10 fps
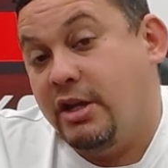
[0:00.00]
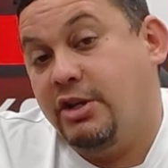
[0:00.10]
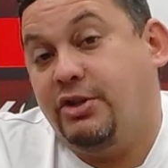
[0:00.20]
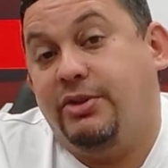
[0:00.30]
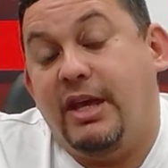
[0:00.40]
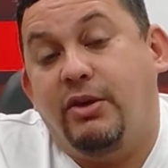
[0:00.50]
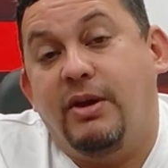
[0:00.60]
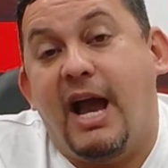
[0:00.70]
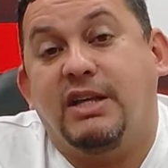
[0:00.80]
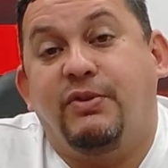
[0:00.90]
So thank you
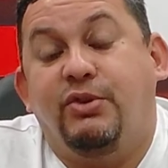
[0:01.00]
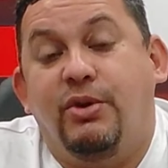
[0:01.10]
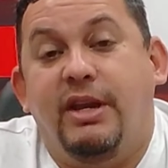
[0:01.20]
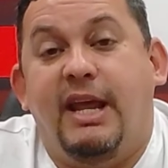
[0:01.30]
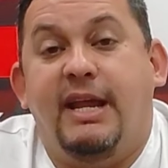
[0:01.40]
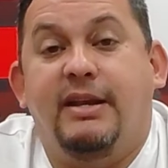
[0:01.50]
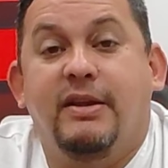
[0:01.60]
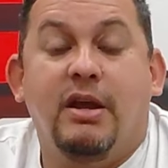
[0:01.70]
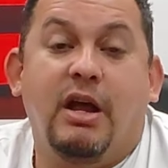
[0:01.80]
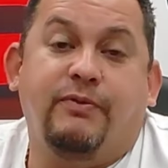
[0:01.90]
guys for tuning in
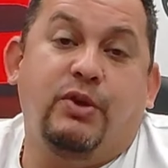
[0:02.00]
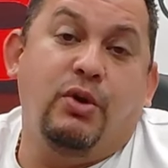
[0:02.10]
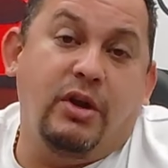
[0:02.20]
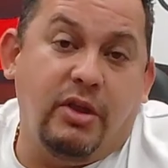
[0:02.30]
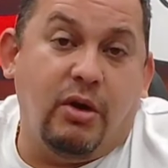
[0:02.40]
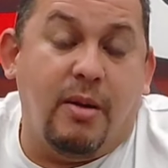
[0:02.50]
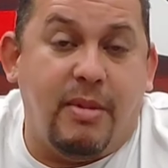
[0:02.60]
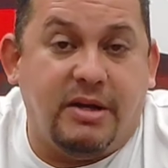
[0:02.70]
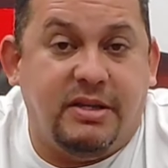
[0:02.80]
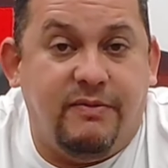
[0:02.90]
to another
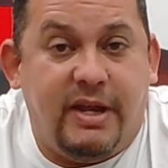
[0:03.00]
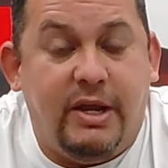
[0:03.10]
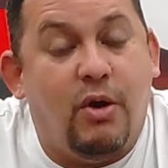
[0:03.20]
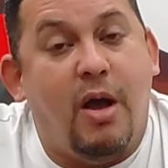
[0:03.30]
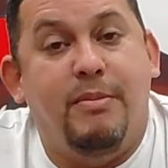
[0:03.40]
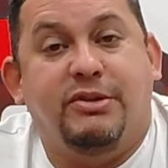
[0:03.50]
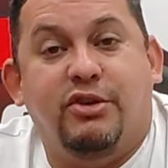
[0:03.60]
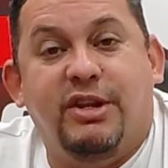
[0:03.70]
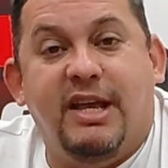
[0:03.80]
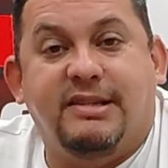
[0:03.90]
unboxing video. I'm
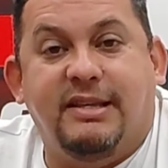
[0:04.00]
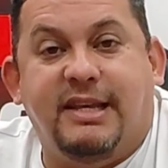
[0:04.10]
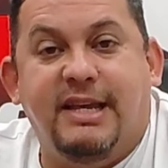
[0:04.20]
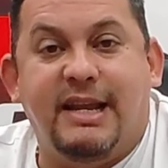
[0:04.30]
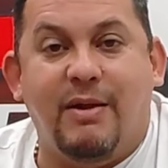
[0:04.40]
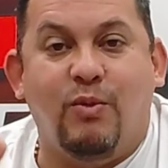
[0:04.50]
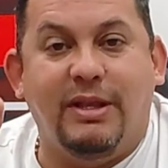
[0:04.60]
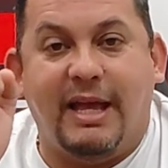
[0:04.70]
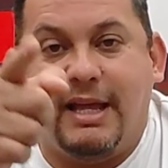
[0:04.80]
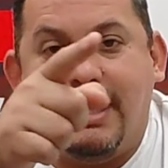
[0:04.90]
Mr. DS18, and we
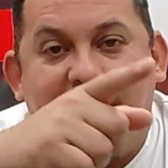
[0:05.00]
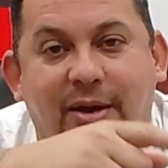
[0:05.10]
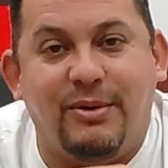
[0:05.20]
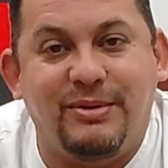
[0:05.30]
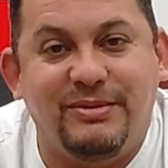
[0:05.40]
like it loud.